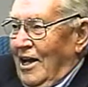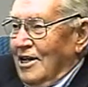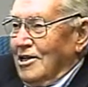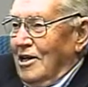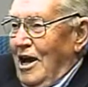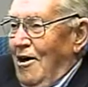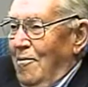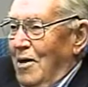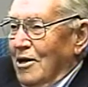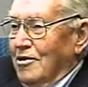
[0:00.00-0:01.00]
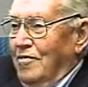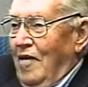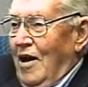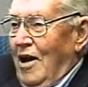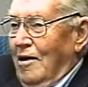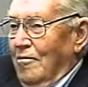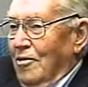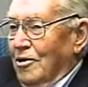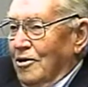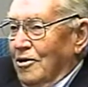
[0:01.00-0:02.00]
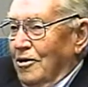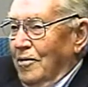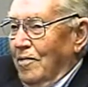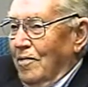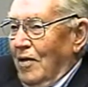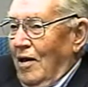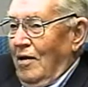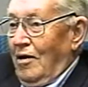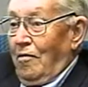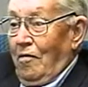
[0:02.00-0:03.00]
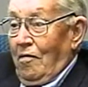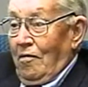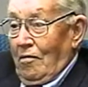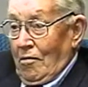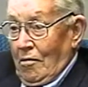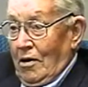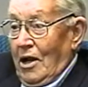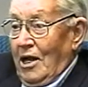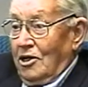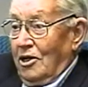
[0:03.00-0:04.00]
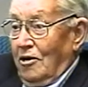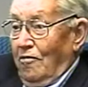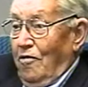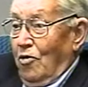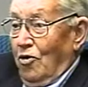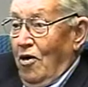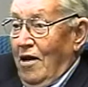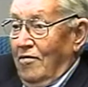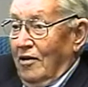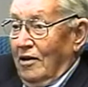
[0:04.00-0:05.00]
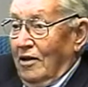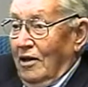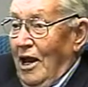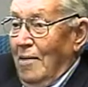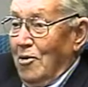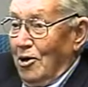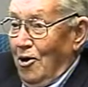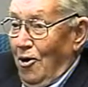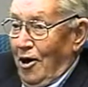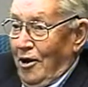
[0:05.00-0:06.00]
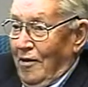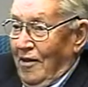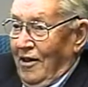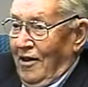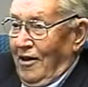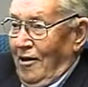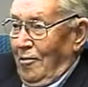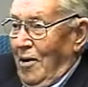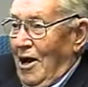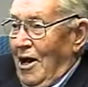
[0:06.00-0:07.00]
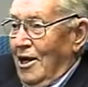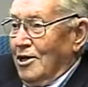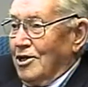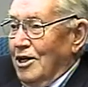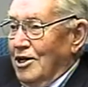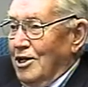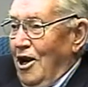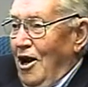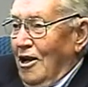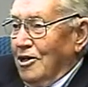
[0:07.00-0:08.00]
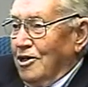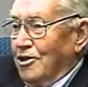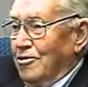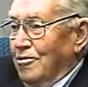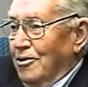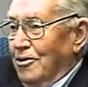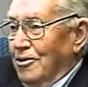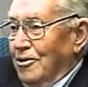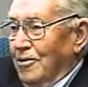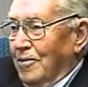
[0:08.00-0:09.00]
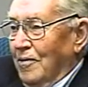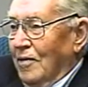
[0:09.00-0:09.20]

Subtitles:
guess our best find was a nice little photographic laboratory. My anesthesiologist was a